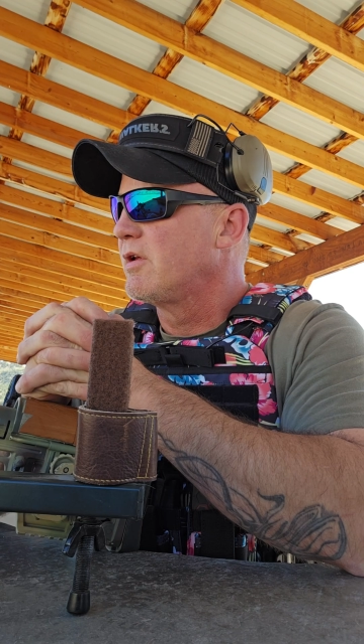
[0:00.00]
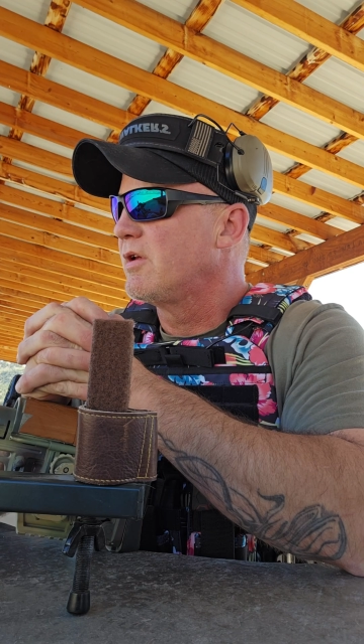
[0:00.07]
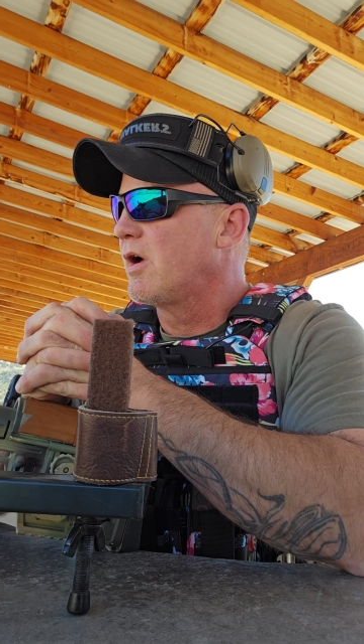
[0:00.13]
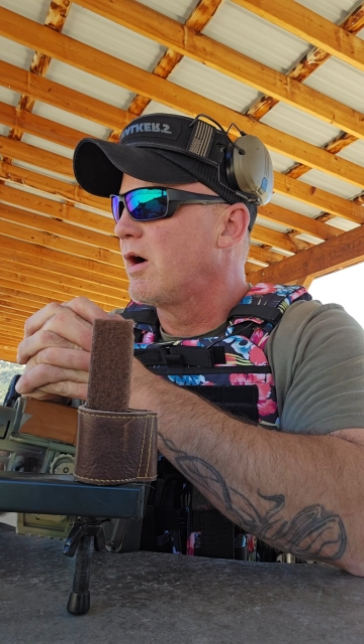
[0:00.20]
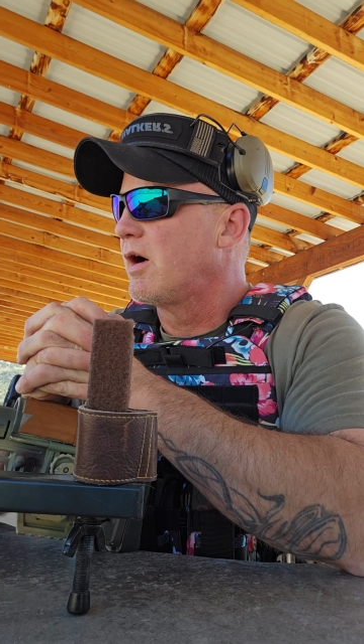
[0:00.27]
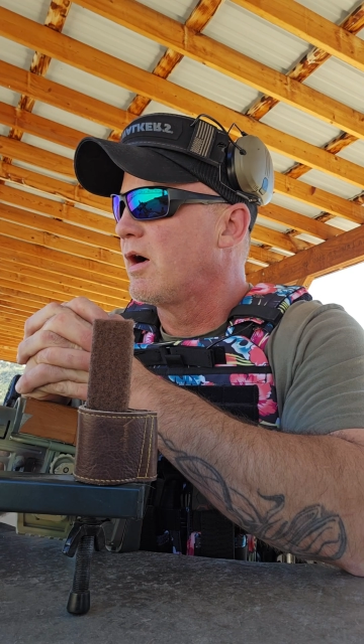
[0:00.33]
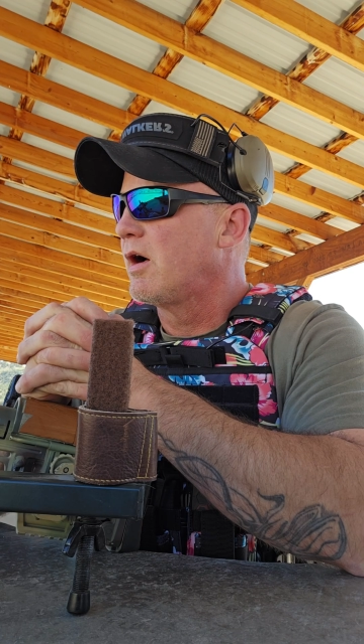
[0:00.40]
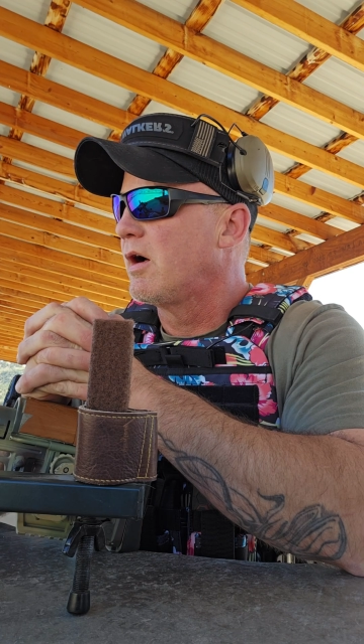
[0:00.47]

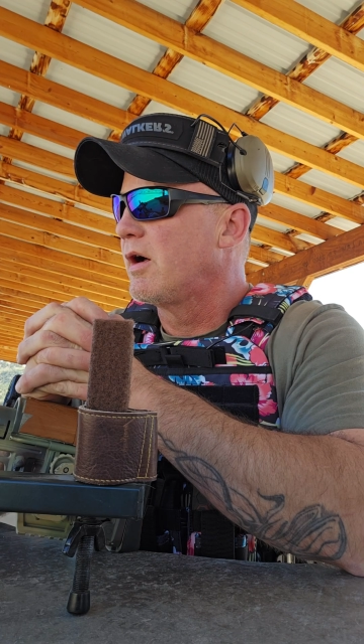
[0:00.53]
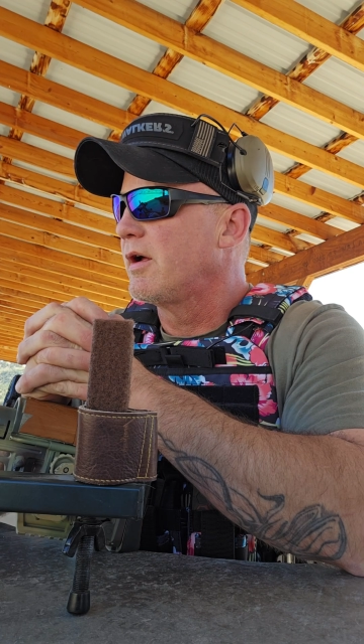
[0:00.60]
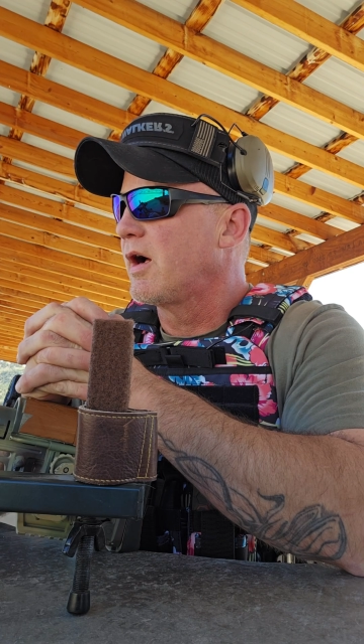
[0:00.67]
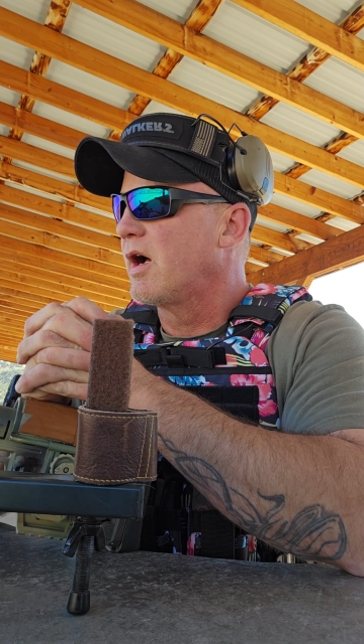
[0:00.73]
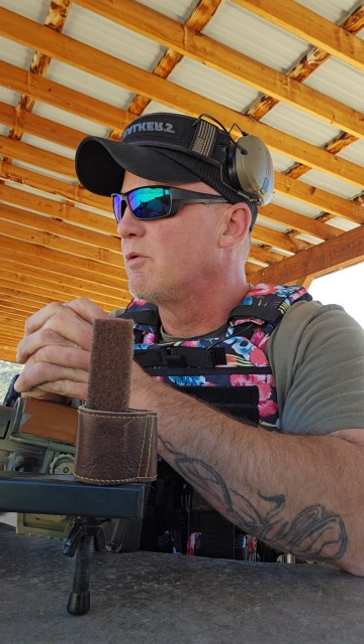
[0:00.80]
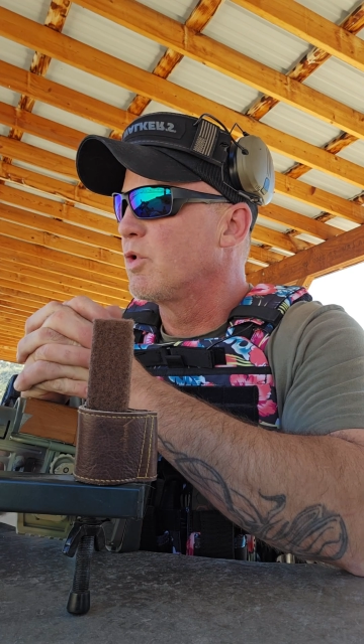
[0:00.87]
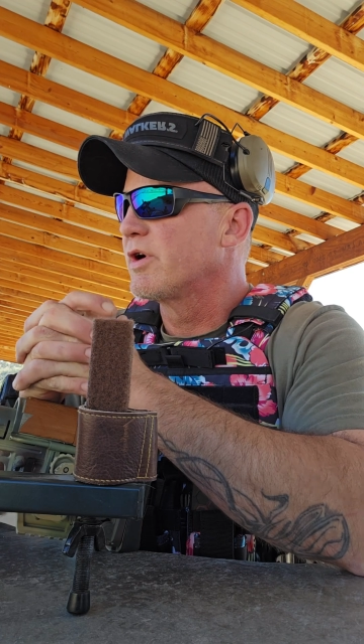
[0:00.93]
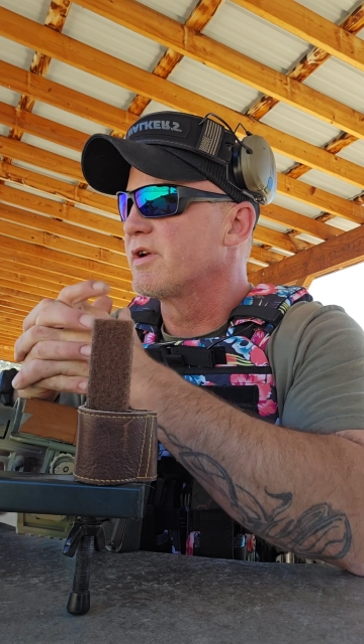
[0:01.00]

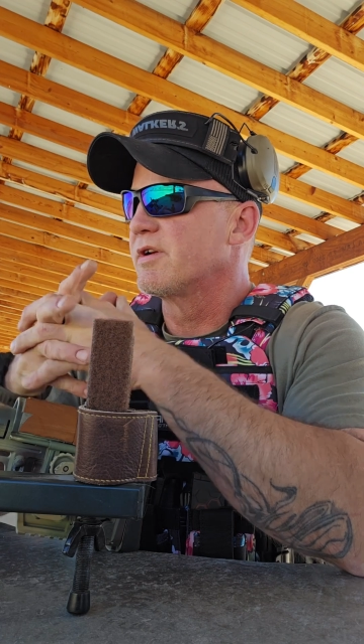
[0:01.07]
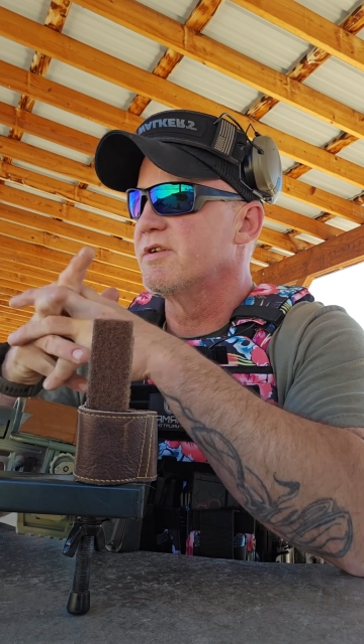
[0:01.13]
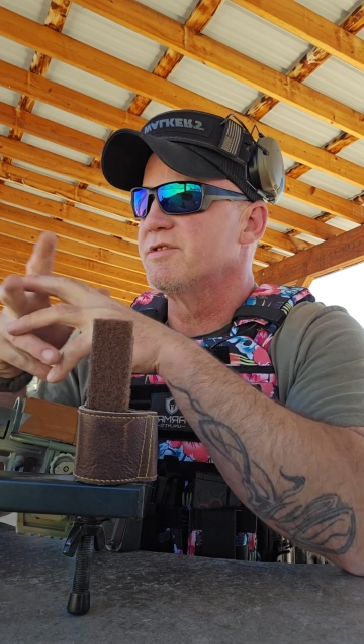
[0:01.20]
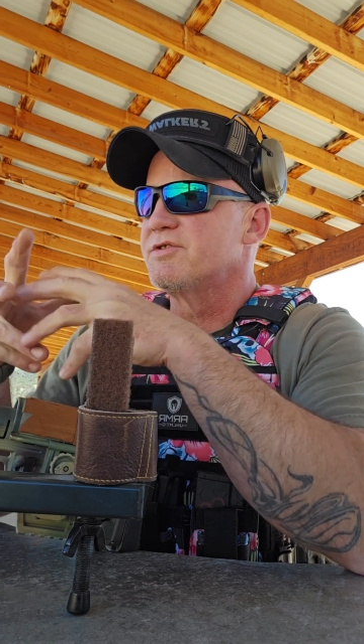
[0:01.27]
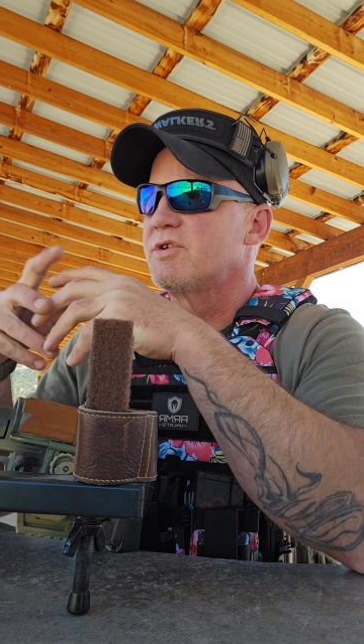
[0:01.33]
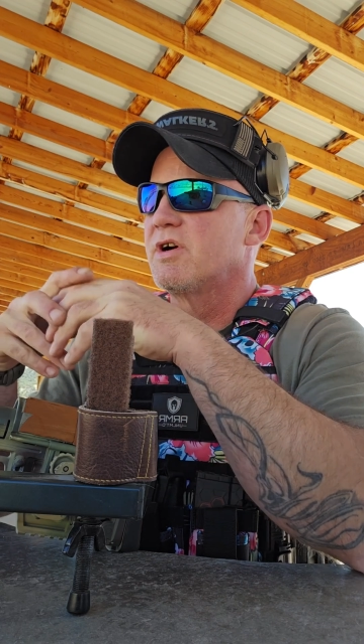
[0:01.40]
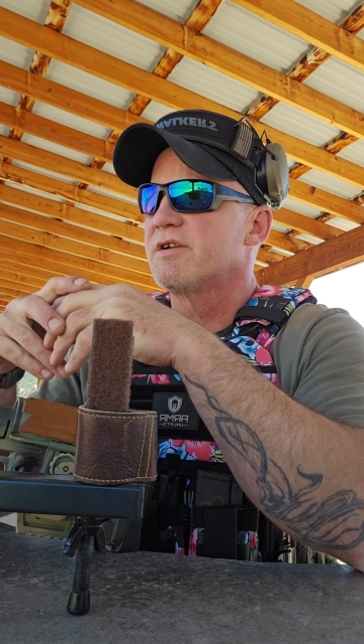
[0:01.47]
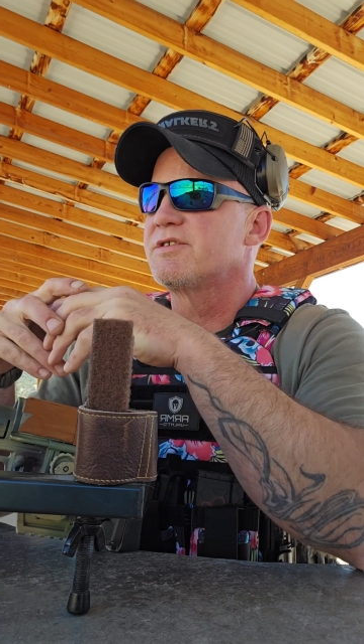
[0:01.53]
I work in
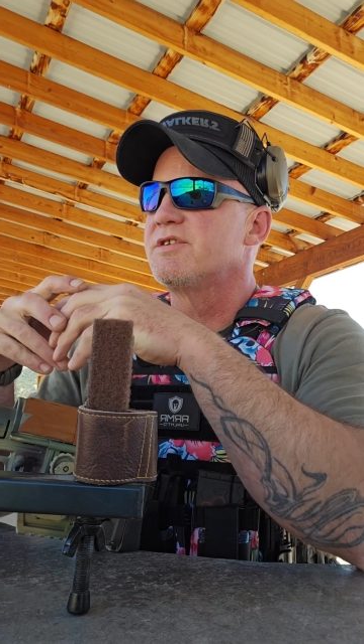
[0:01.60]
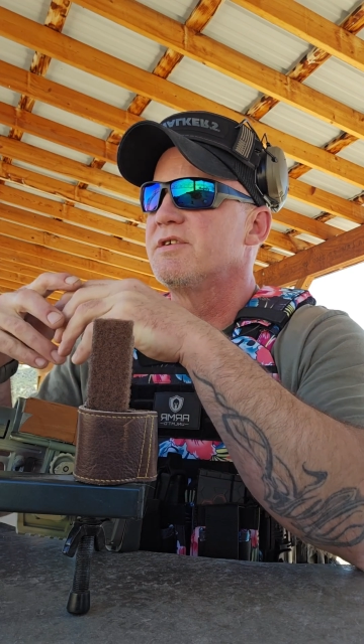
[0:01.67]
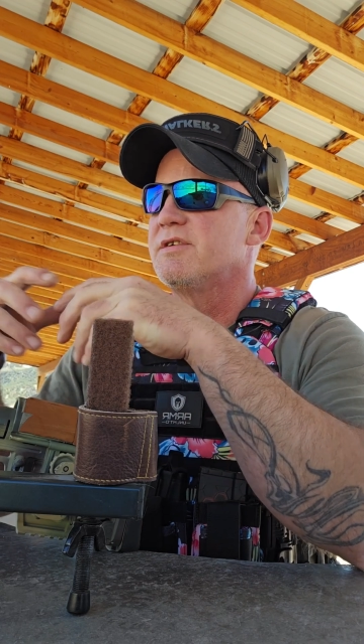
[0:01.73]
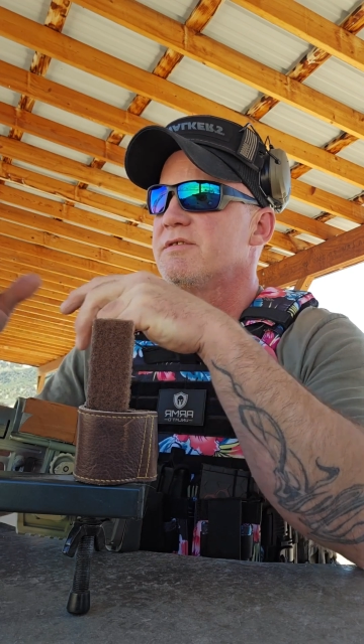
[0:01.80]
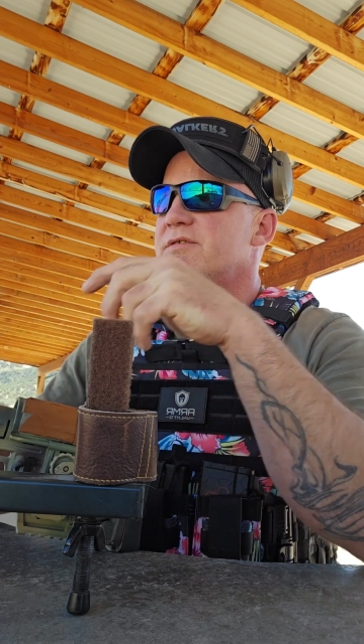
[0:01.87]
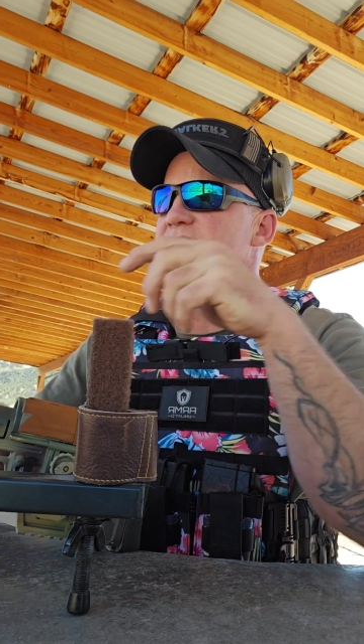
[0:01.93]
construction,